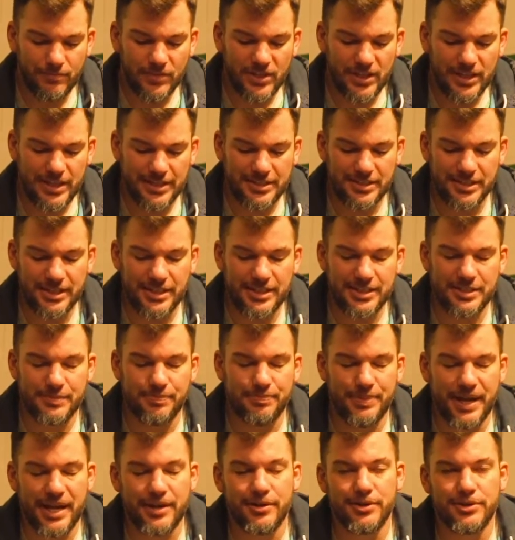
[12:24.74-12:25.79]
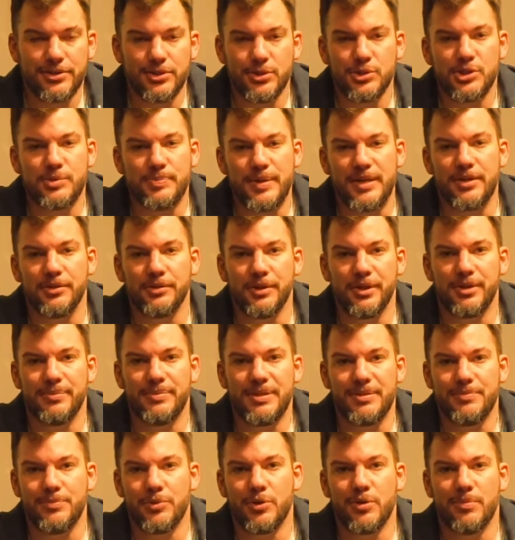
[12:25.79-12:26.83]
it's better to spend a little
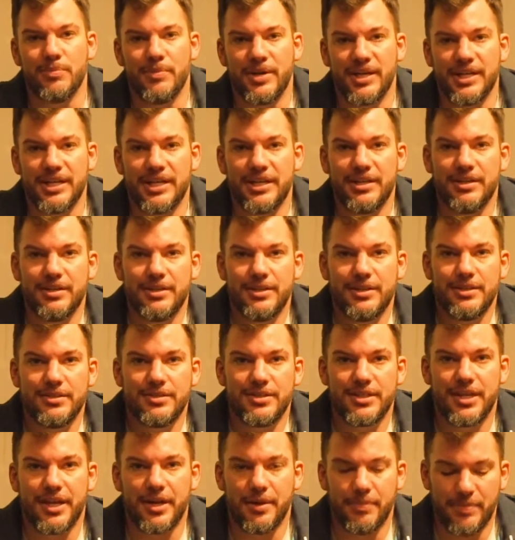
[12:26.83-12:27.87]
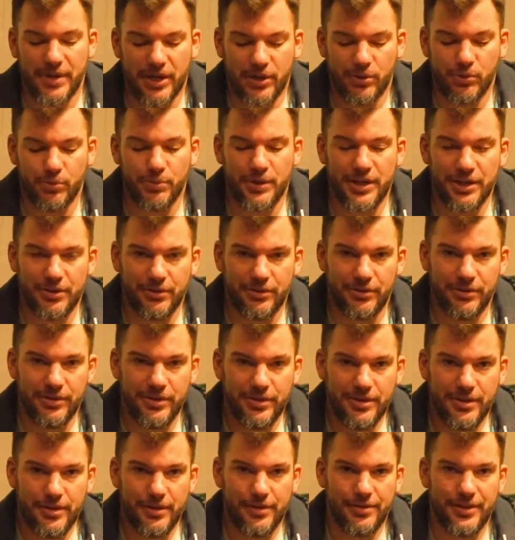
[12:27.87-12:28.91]
bit more money to get a better reel
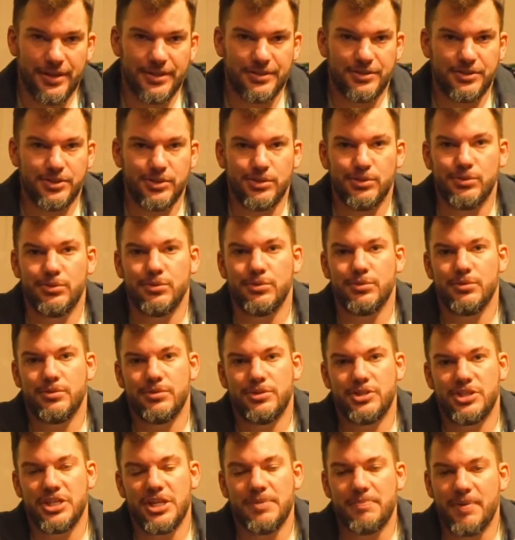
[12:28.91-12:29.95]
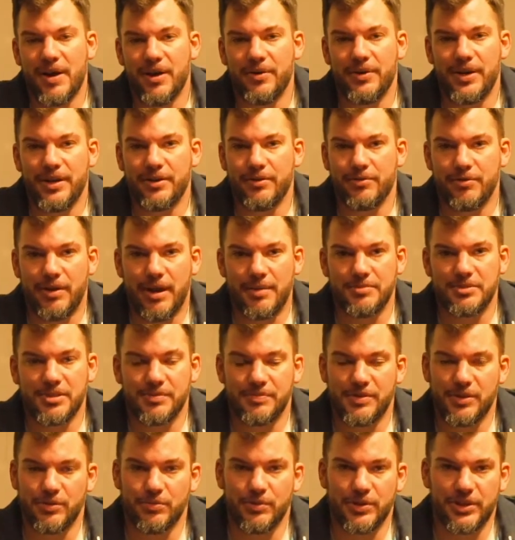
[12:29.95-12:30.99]
than to cheap out and grab
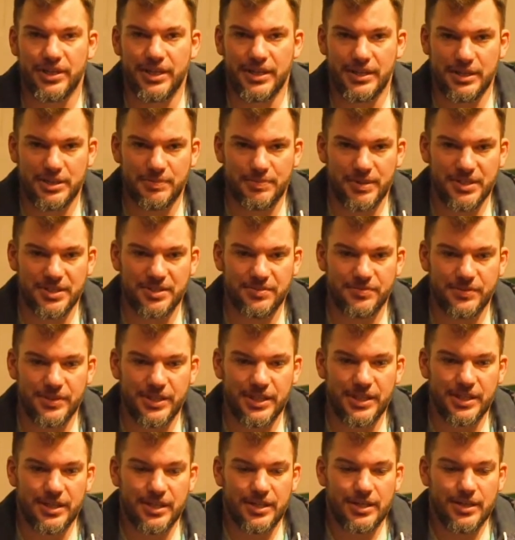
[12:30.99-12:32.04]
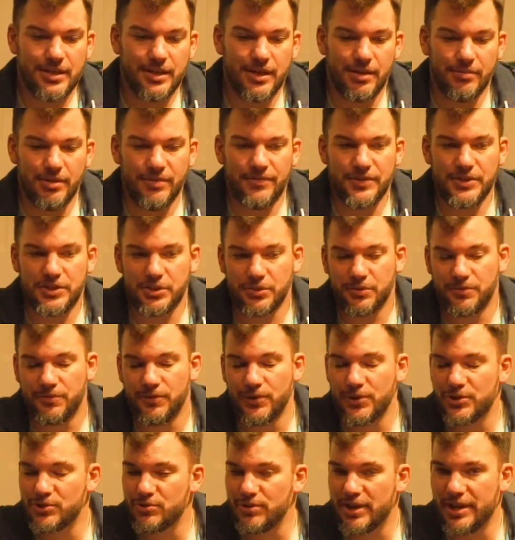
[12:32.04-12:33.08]
something really inexpensively. If it's your
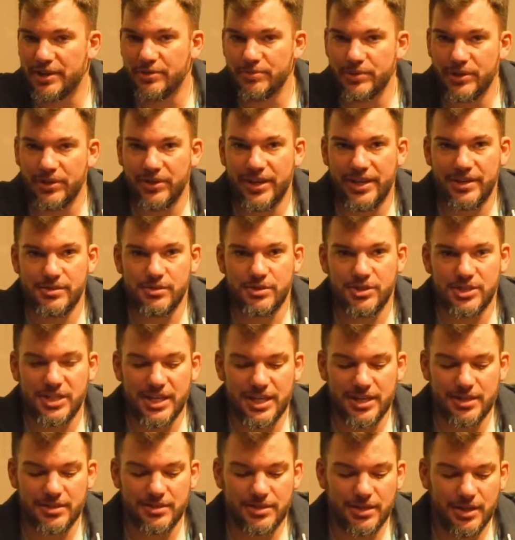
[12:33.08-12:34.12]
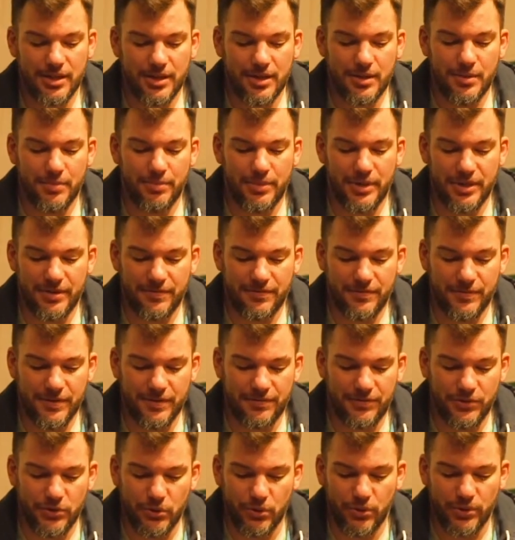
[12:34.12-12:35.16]
first rod and reel, I understand, but
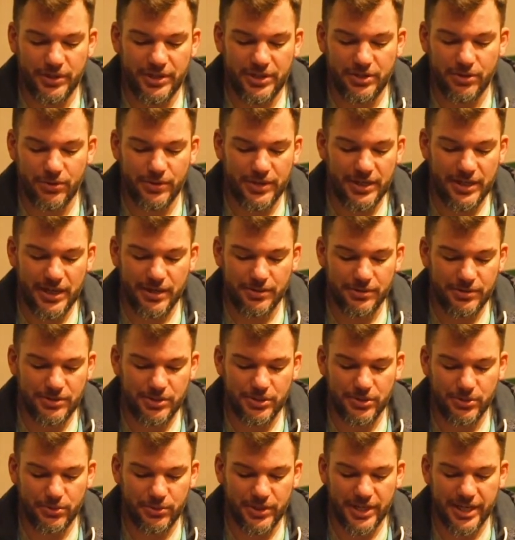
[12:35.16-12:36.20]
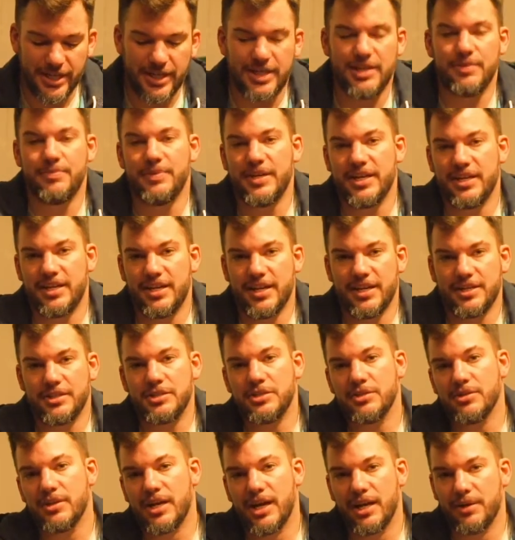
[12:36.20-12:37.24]
if you're going out to get a bait
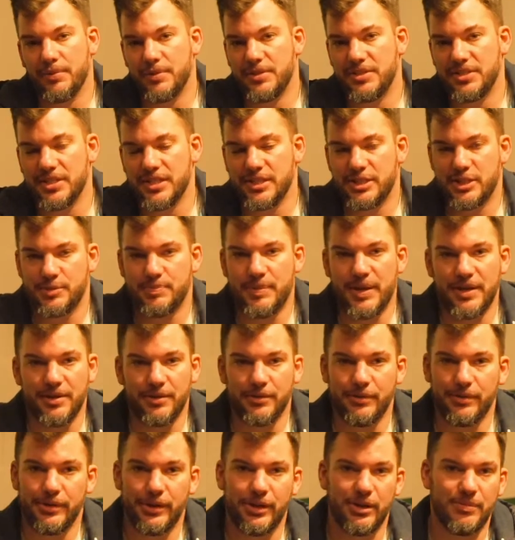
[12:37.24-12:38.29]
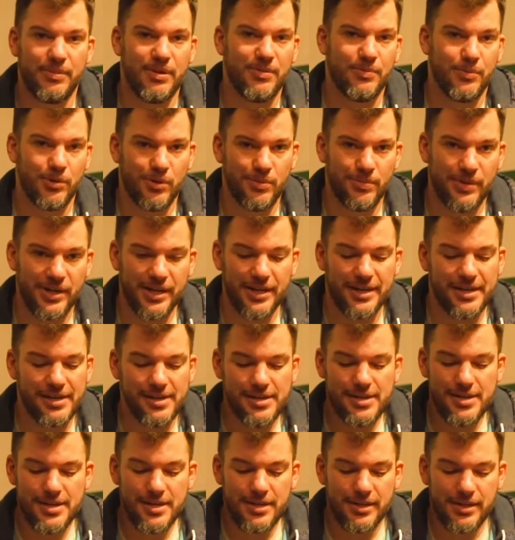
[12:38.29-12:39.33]
caster, I would say spend a little bit more money,
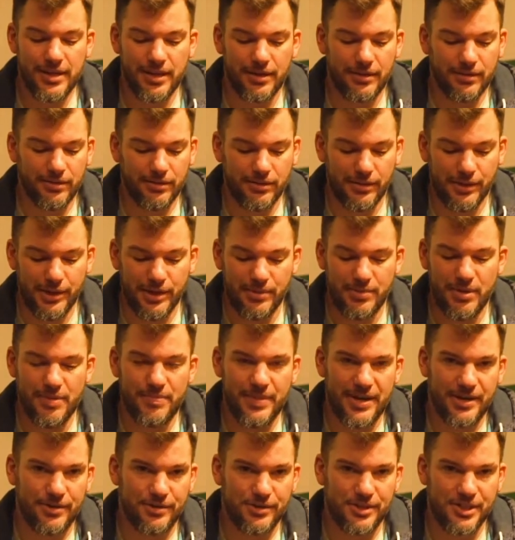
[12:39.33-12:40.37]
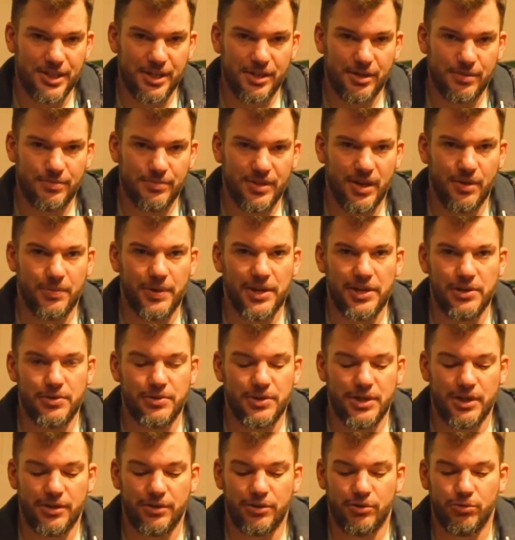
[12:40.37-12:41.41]
get a little bit better setup, that way you
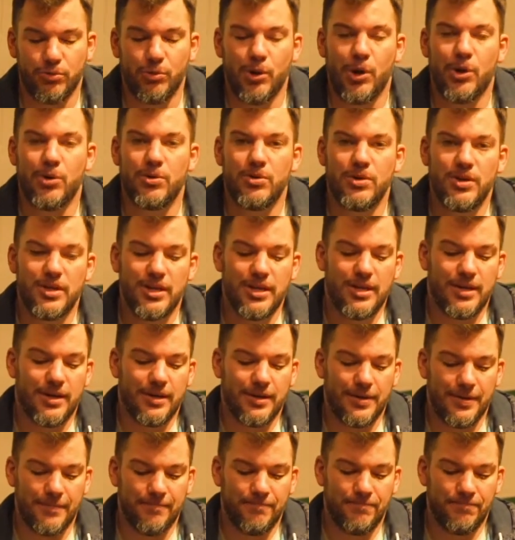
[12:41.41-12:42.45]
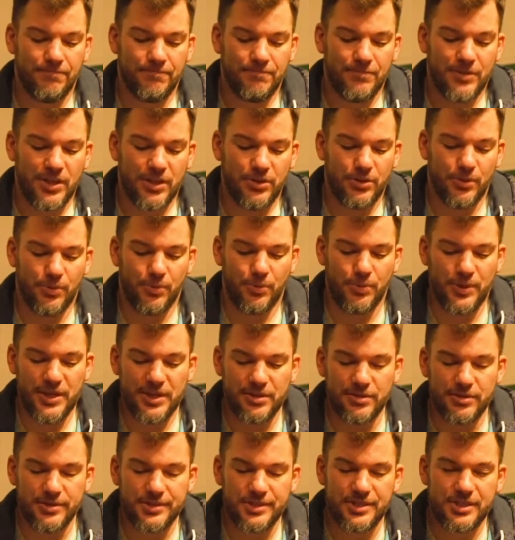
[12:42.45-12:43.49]
can grow. The
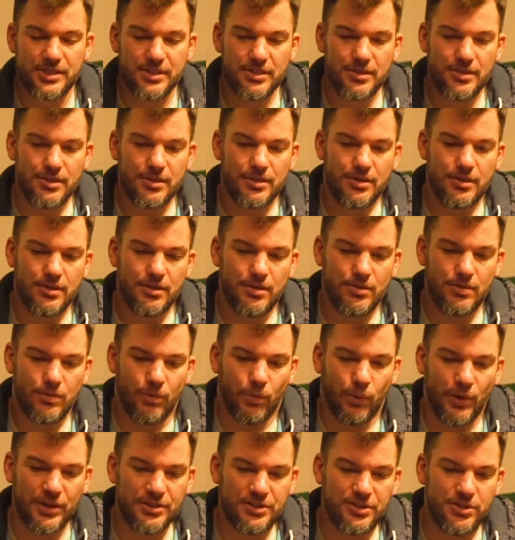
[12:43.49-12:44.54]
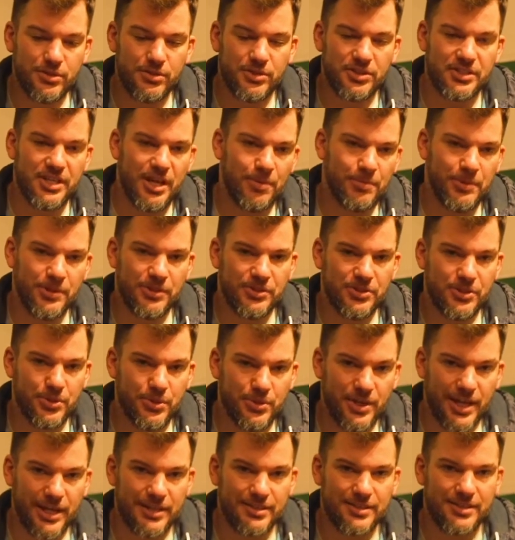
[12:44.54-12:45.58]
reels, once you step into
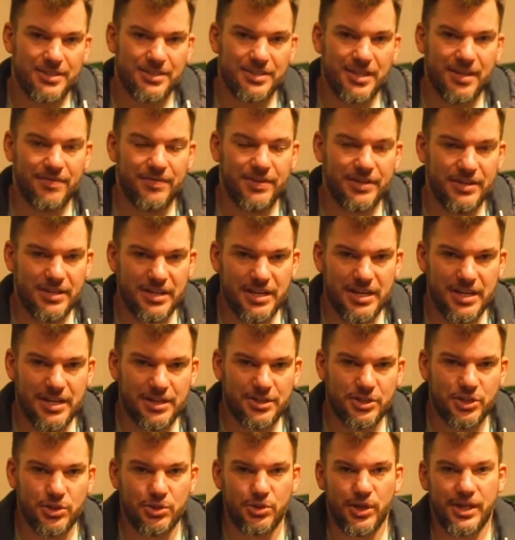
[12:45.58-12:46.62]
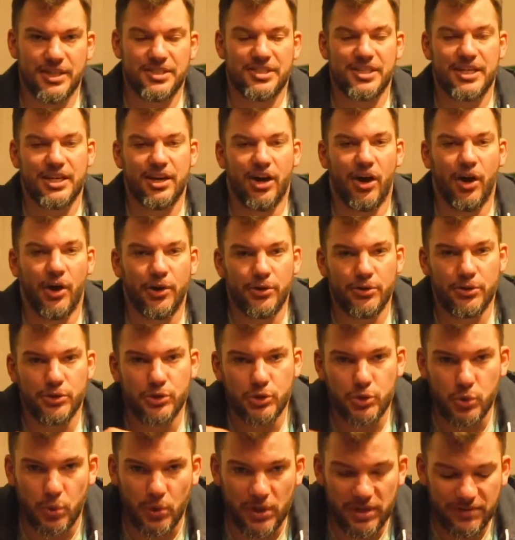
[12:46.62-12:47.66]
that $70 to I'd say
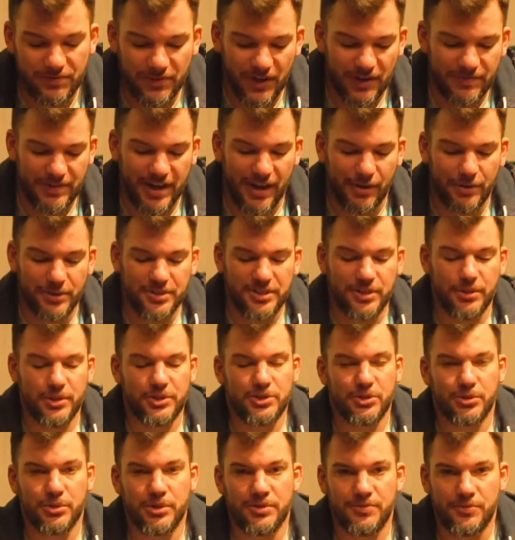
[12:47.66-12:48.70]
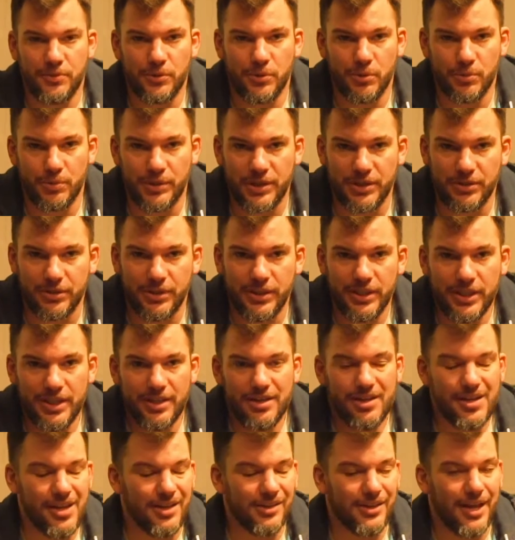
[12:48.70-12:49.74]
$125 territory for a reel,
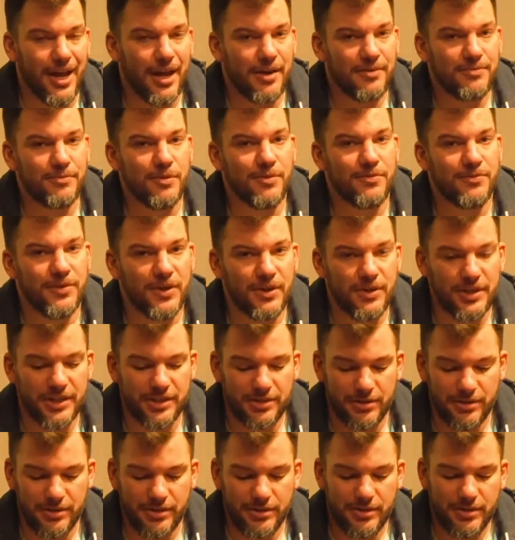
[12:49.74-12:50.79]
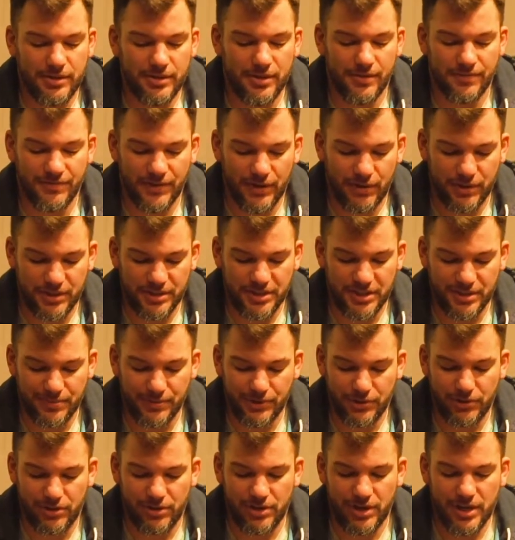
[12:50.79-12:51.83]
a lot of them are very good. They're very
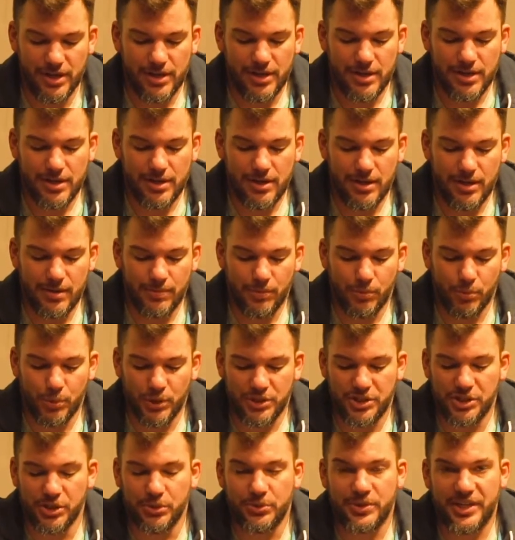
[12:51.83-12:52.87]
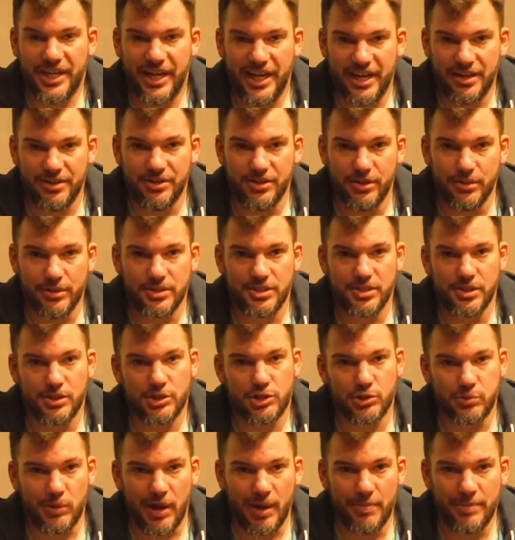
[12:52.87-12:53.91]
similar. What you can do is start
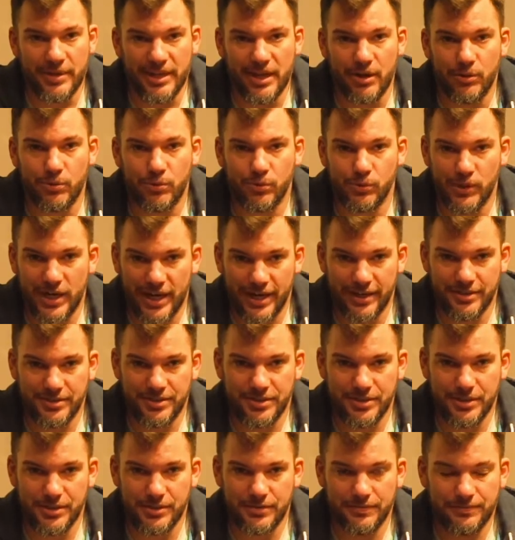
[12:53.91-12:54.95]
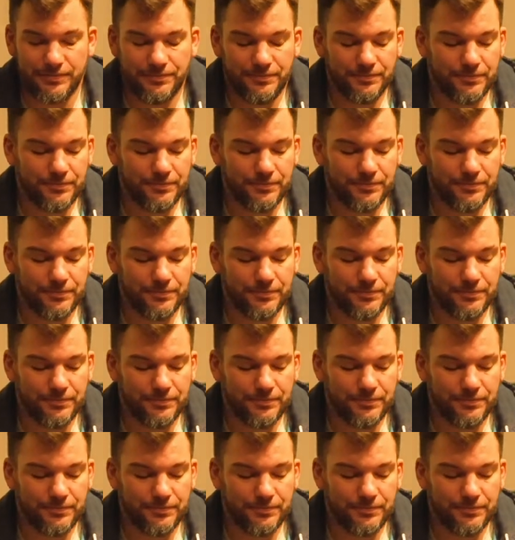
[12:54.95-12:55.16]
swapping out rods though.